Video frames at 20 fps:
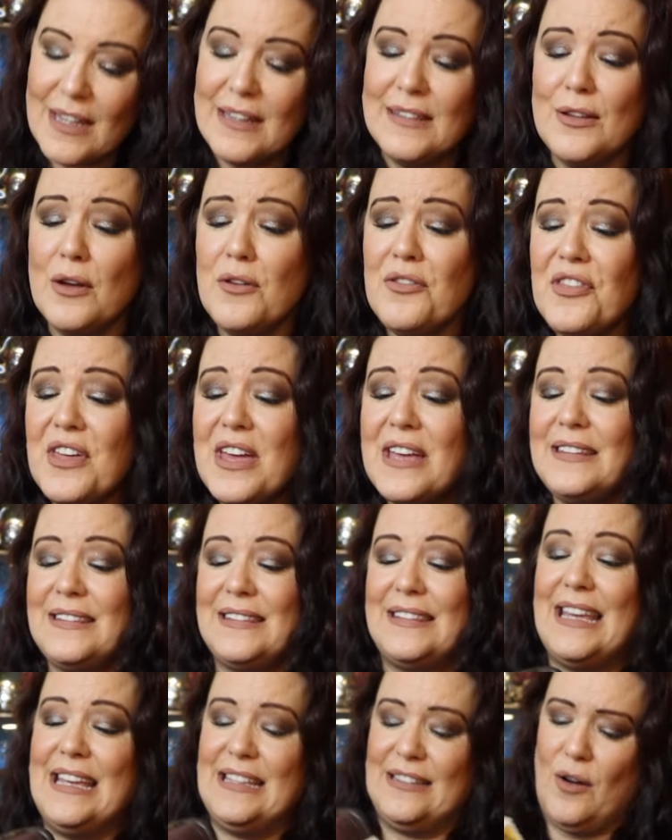So
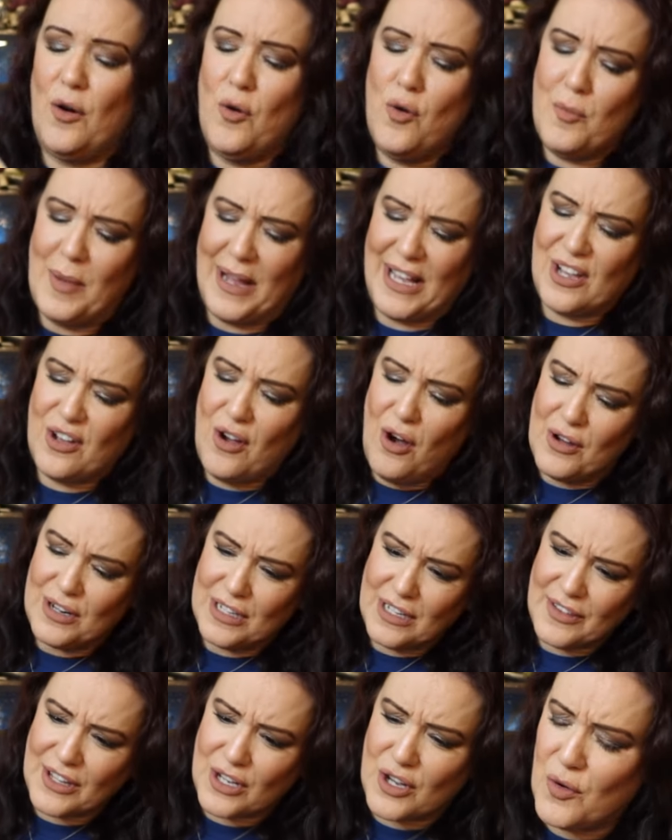this is, oh my
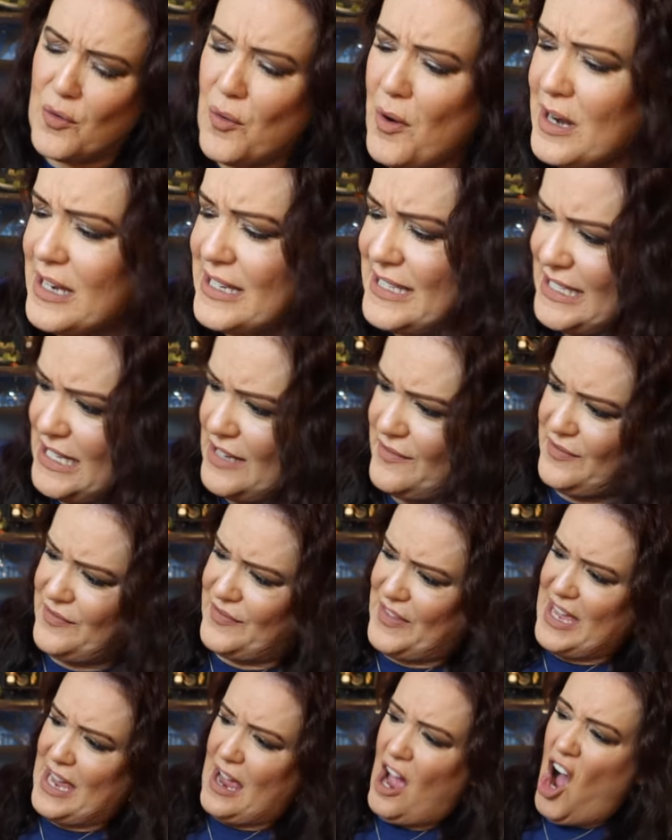God, look at the quality of
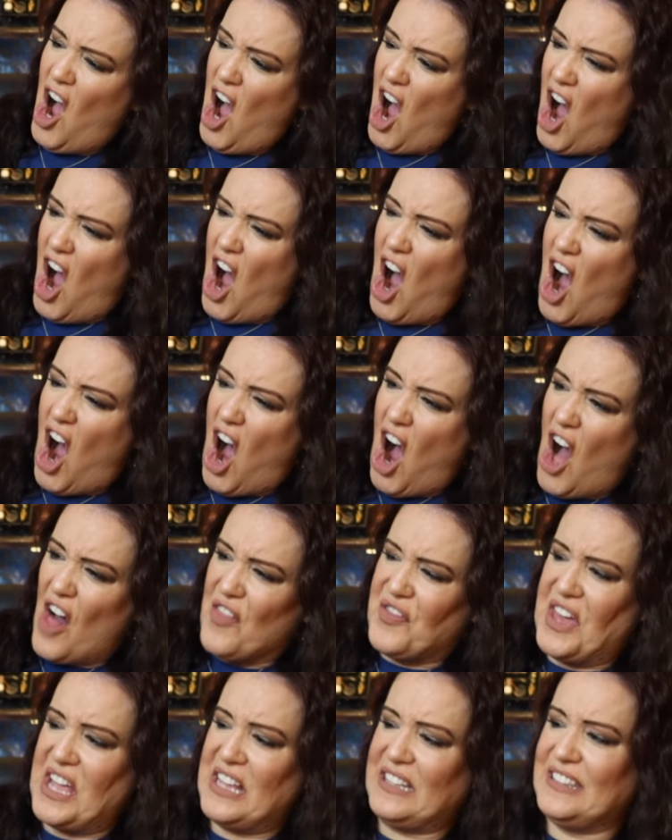this.
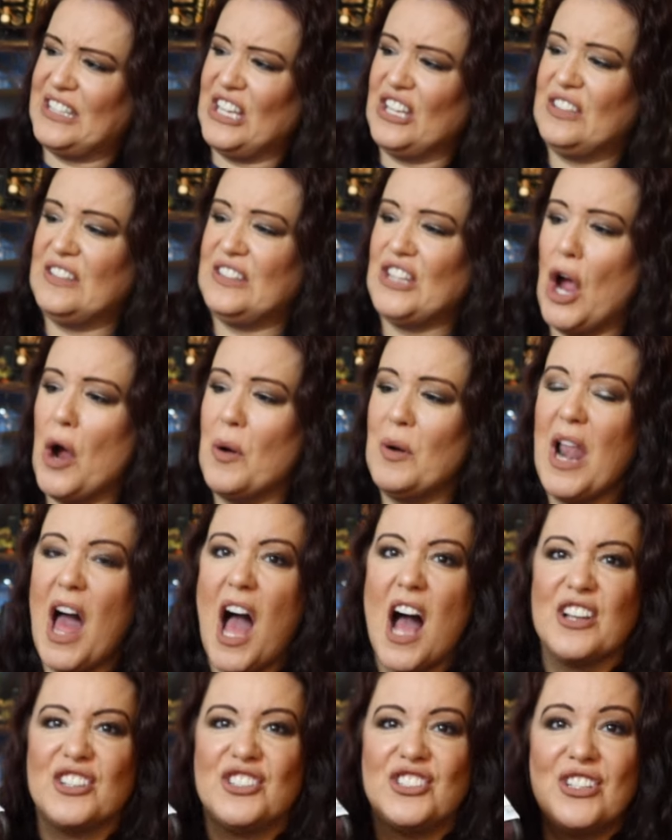This is so
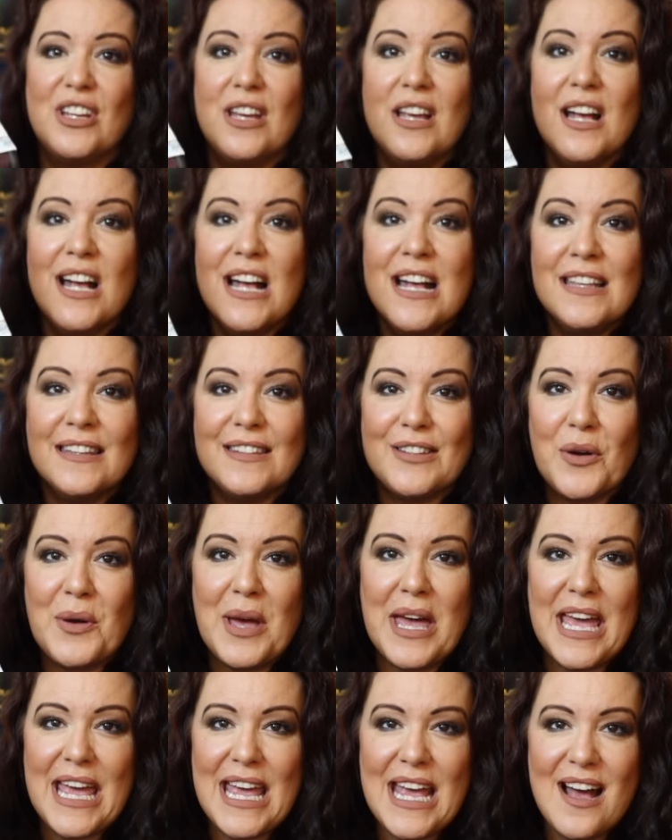lush.
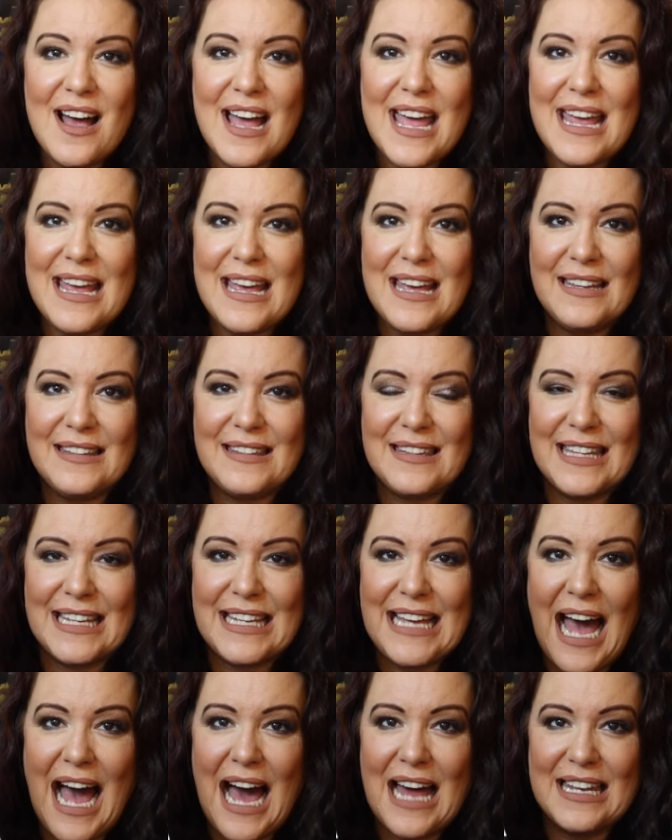So here is the
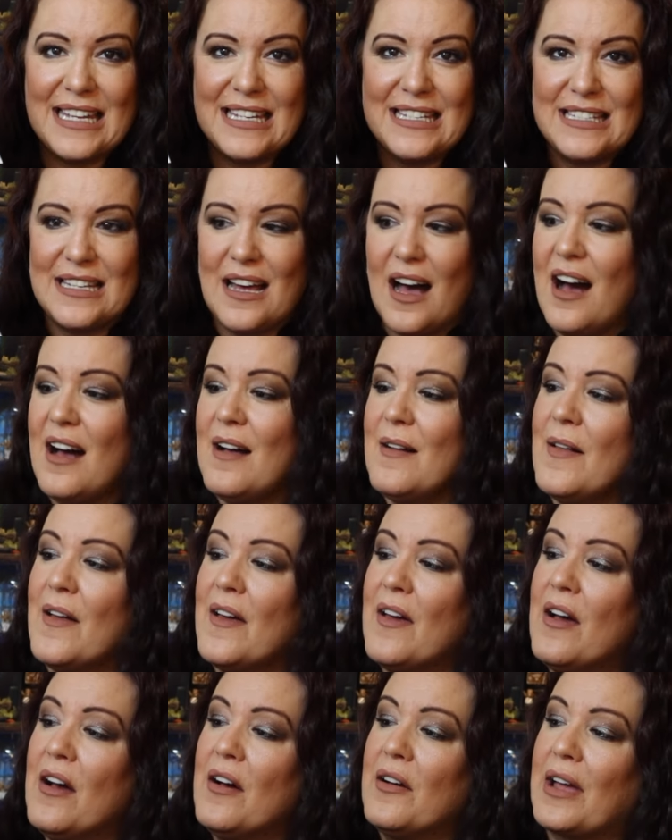calendar.
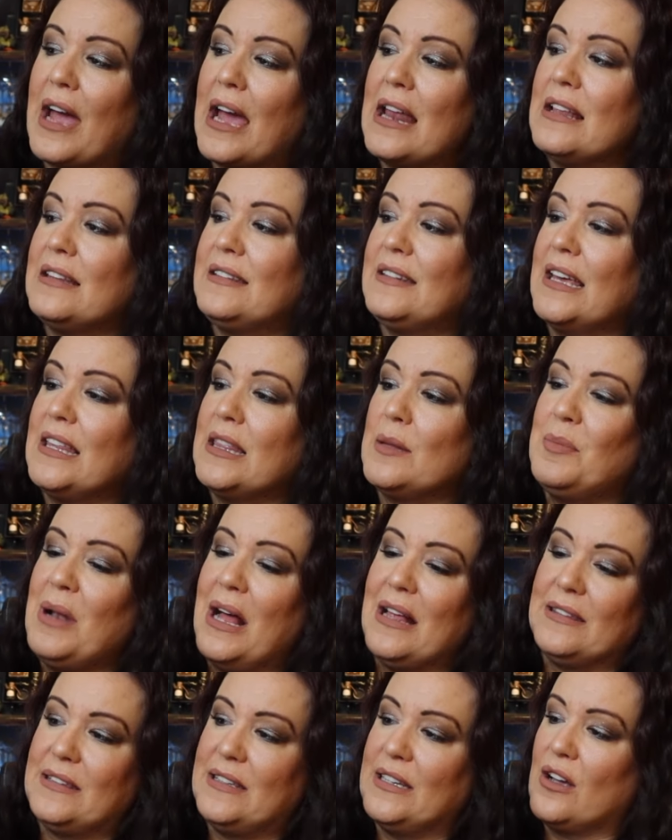Okay, let's take the
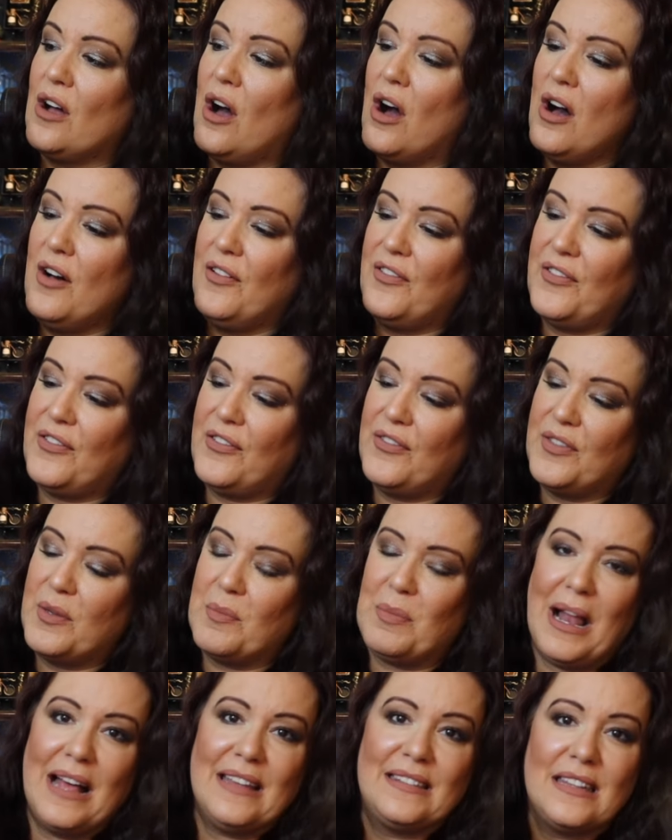plastic off.
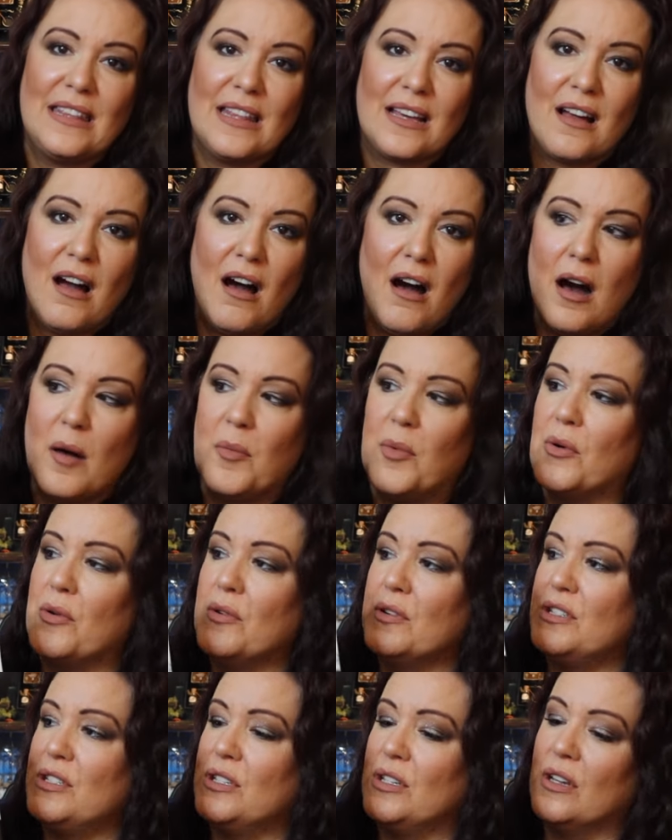The plastic, the
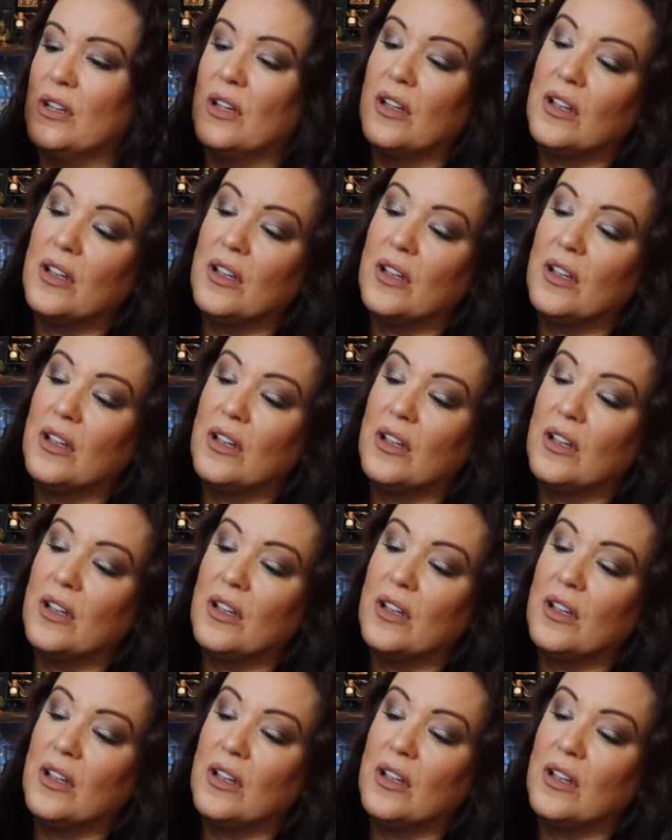cardboard.